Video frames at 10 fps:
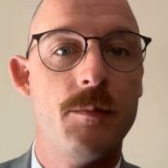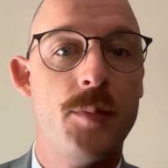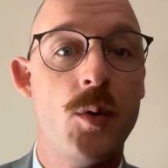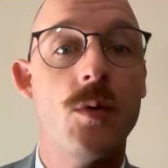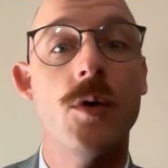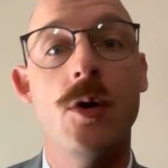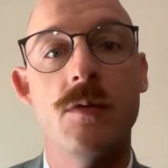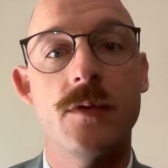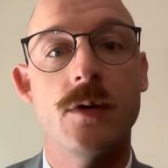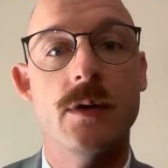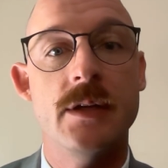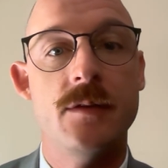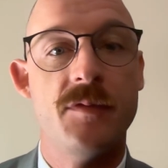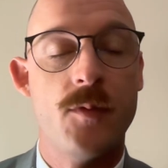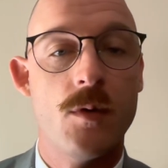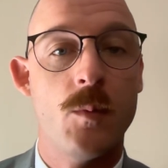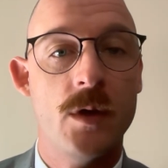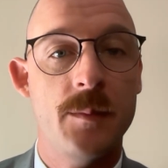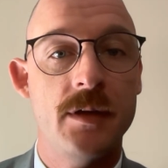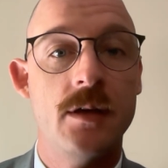pour over it for
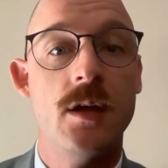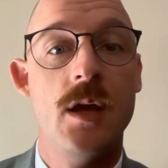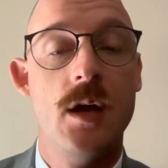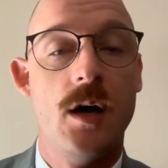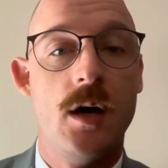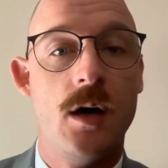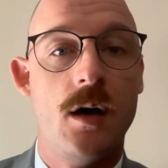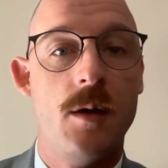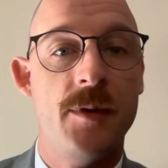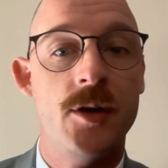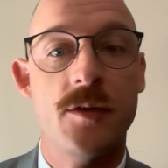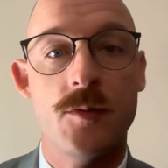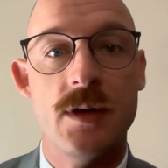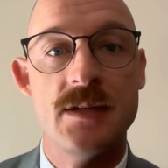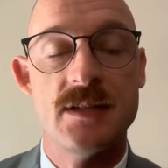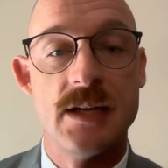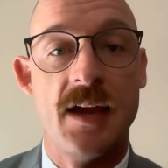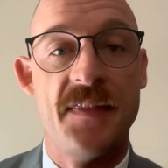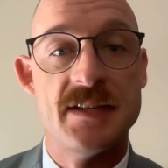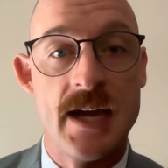women and other races
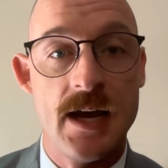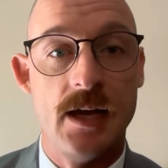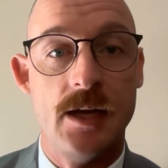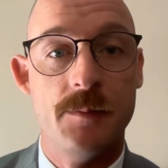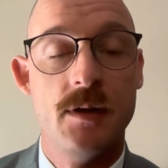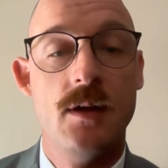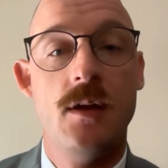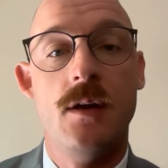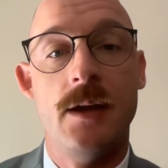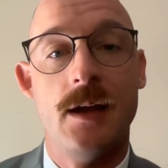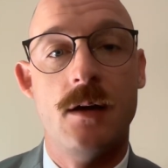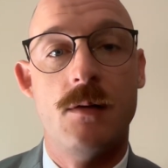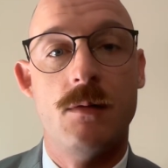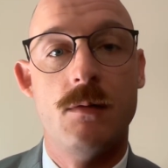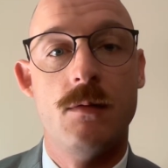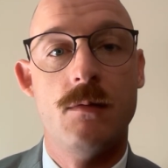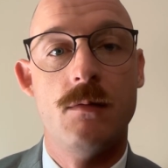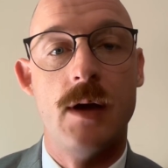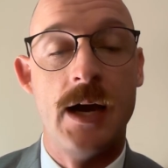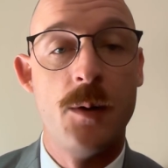at the time. Now,
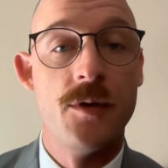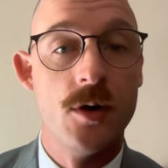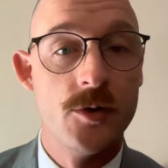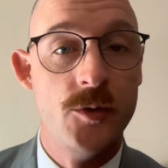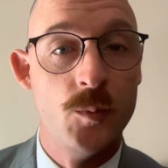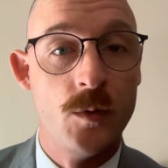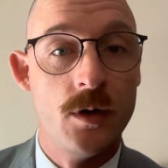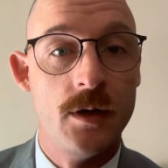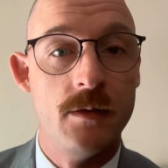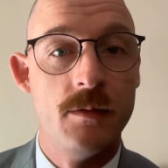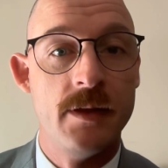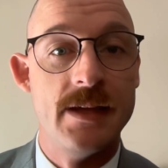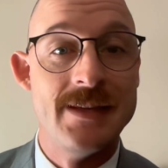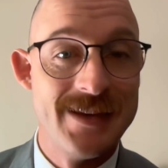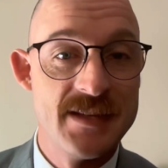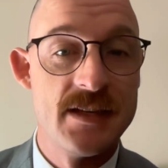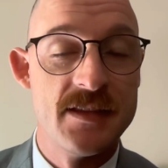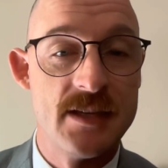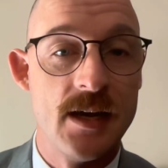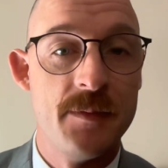I would argue, one, that yes, at
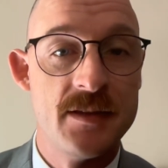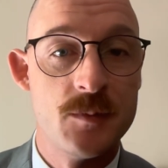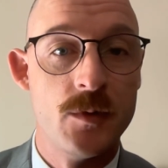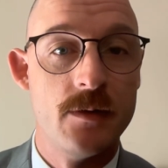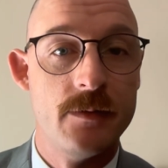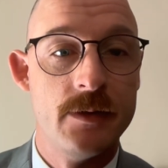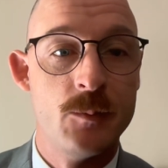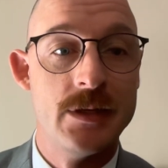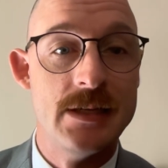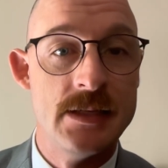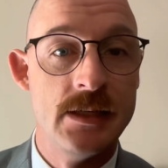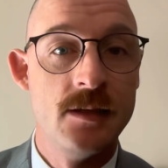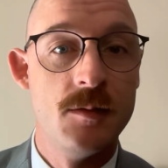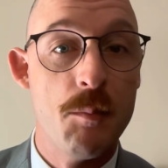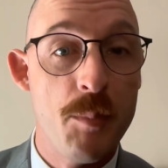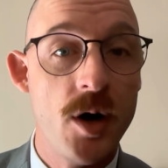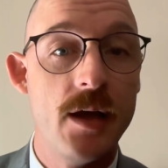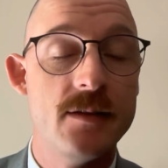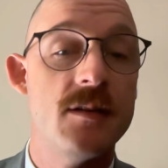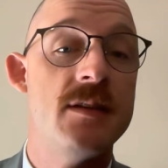the time that's what he did,
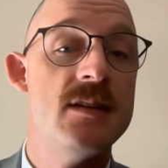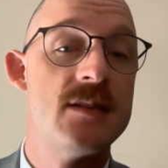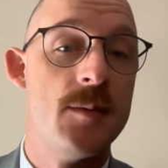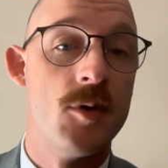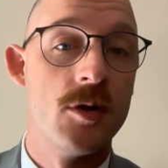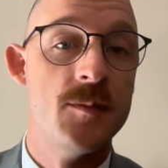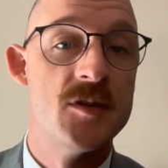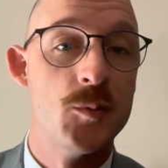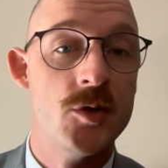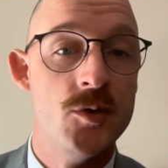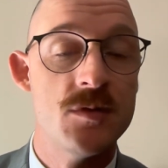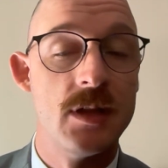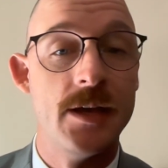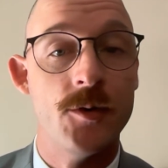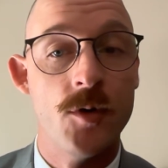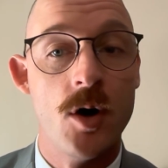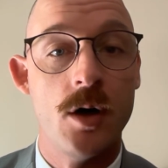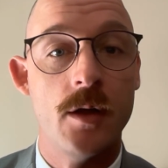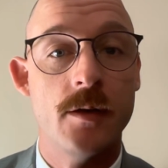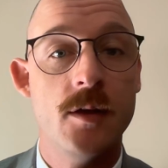but these same arguments were used later
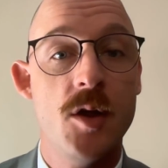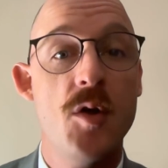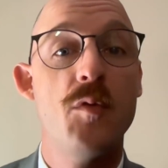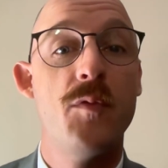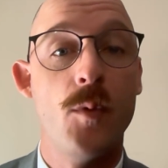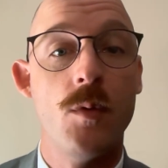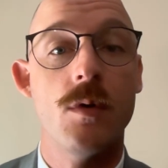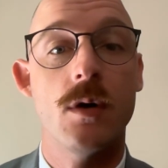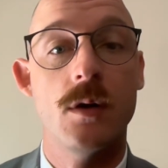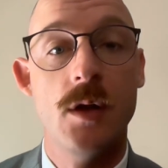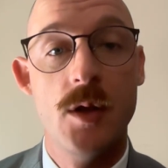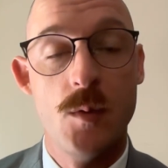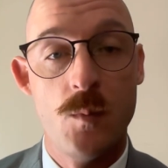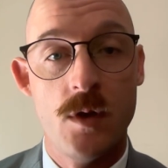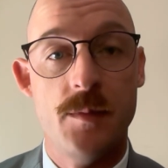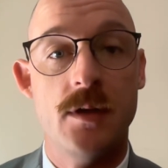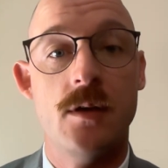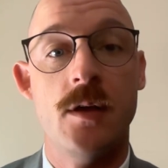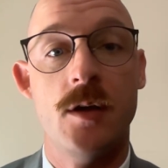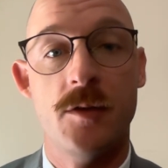on for
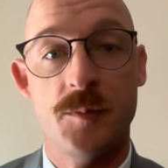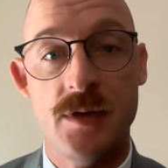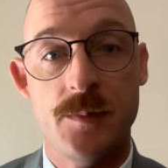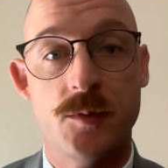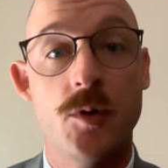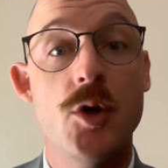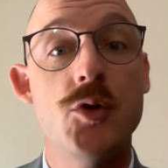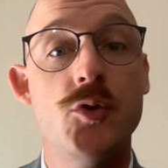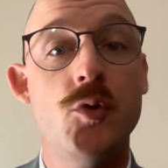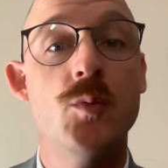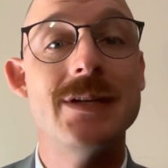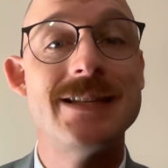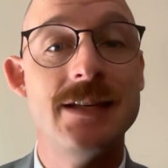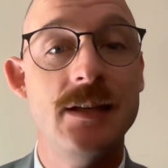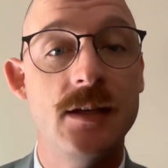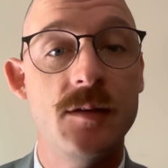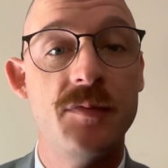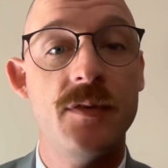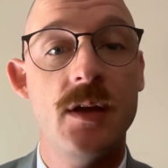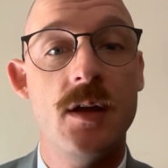women and other people to
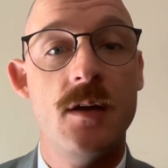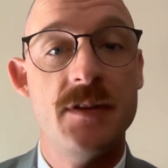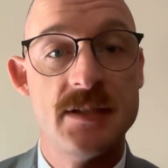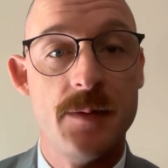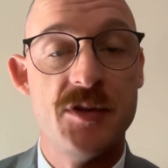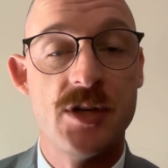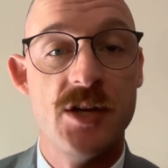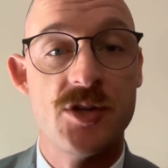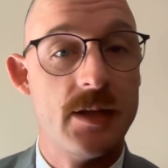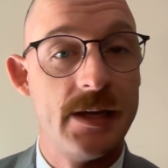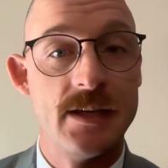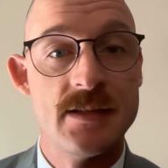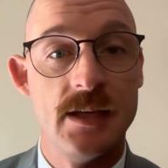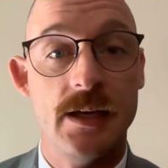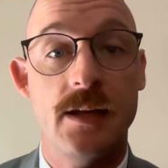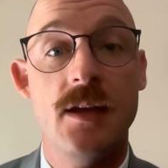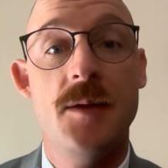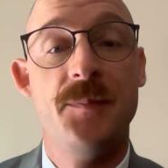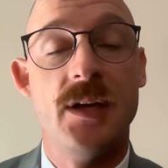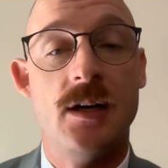receive the same education. Like I said,
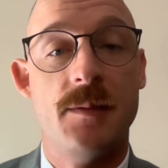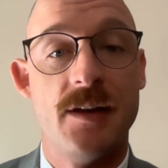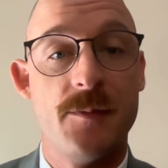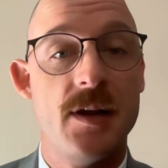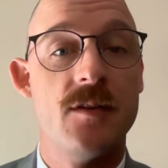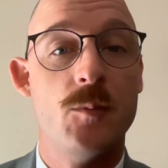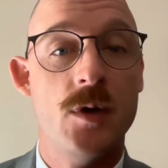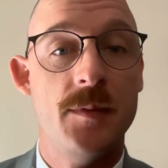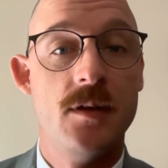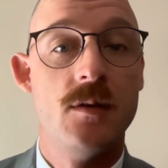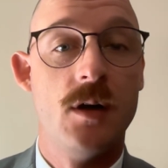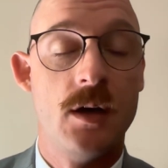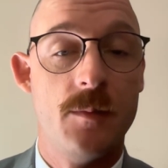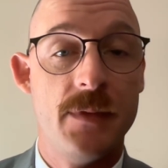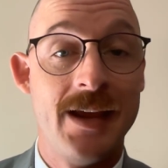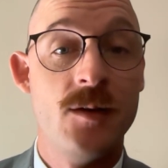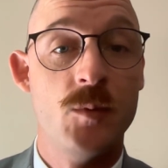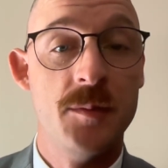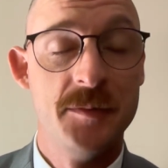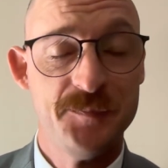African Americans and
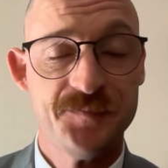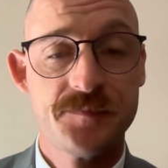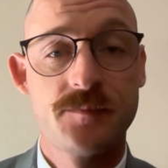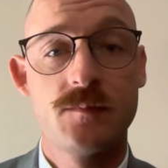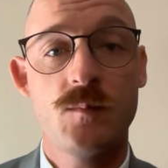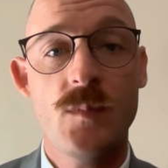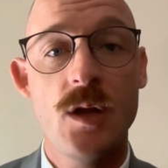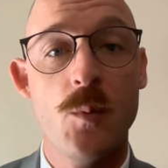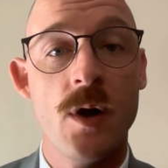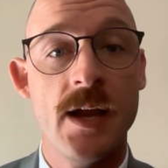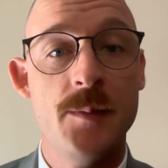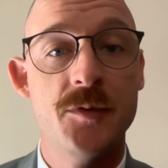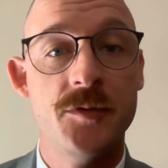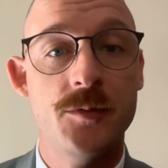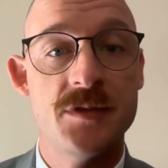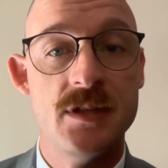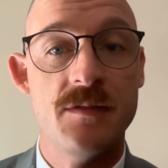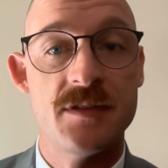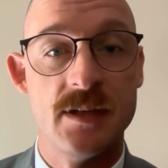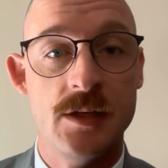women were able to
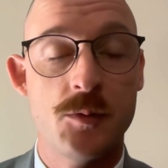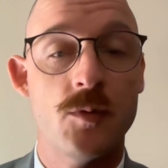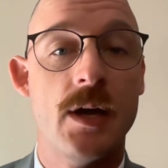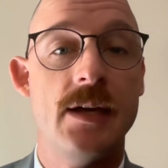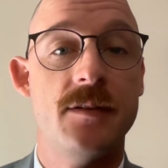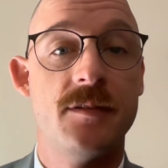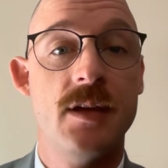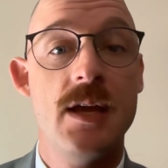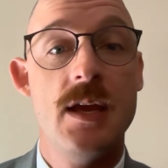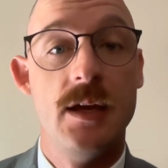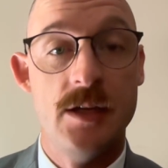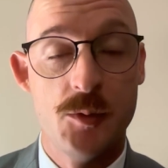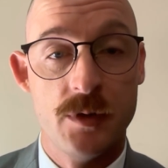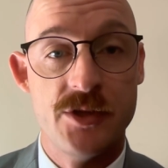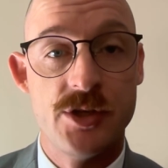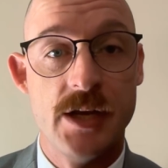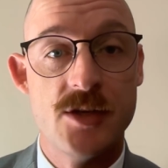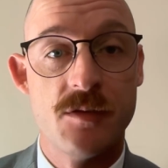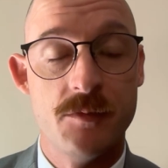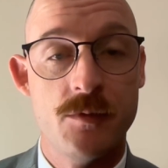receive this equal rights, equal
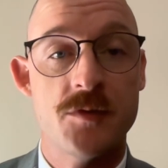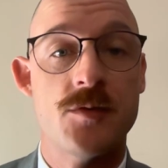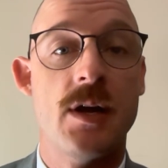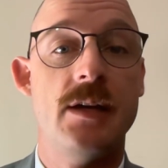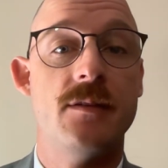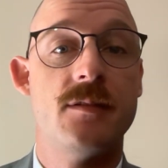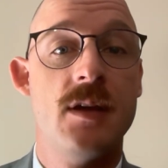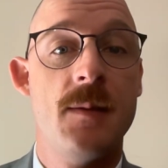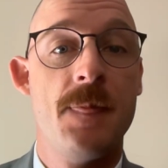education through those rights,